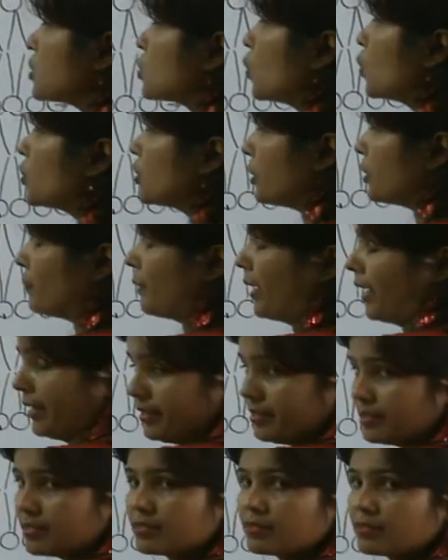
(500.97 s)
sodium
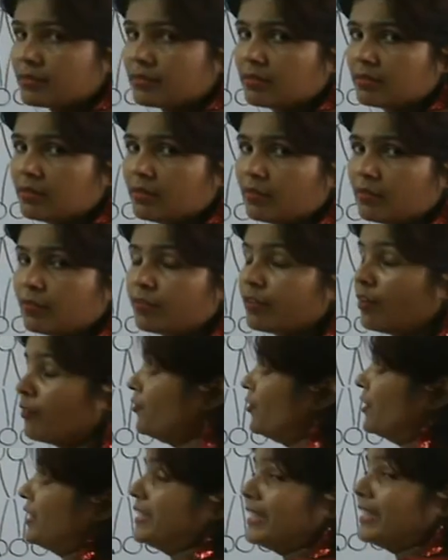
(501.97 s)
ions
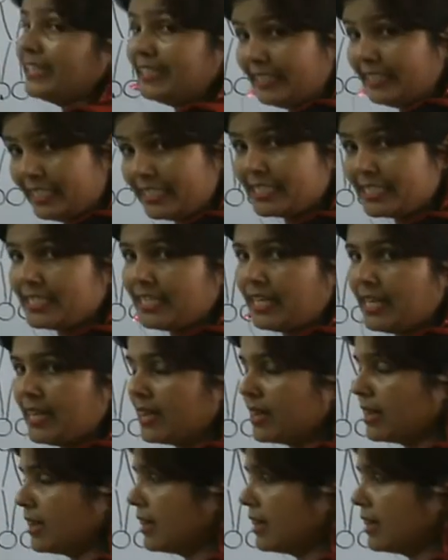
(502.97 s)
from within the cell.